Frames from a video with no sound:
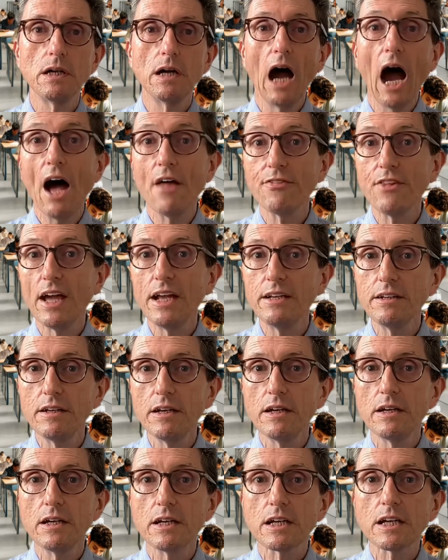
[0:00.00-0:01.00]
and
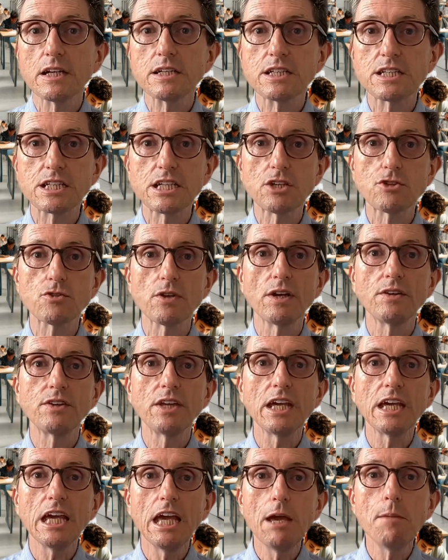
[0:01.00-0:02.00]
then considering
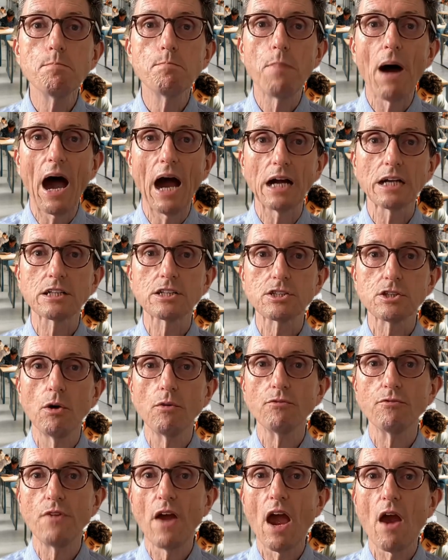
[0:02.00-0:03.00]
the impacts on
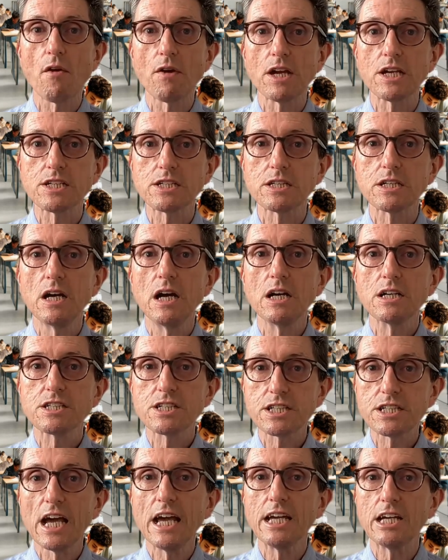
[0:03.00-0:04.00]
various
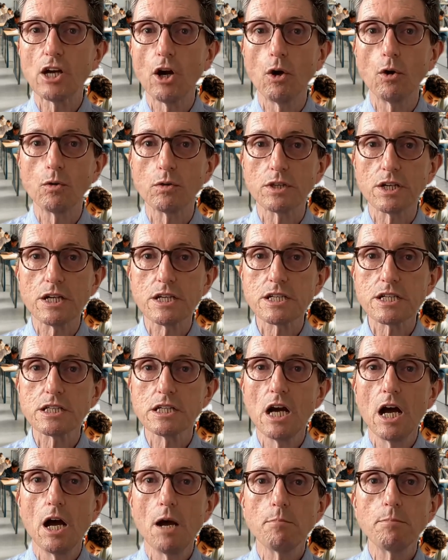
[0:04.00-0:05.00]

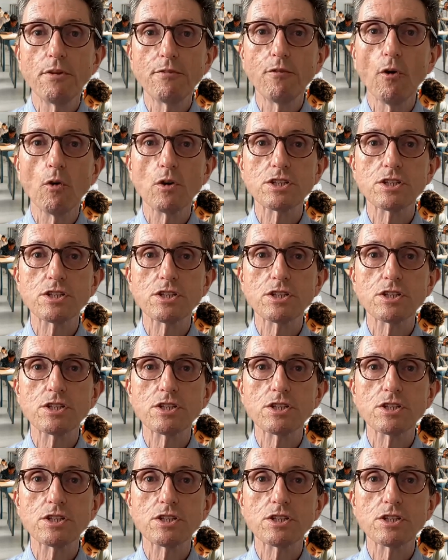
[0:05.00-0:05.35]
stakeholders before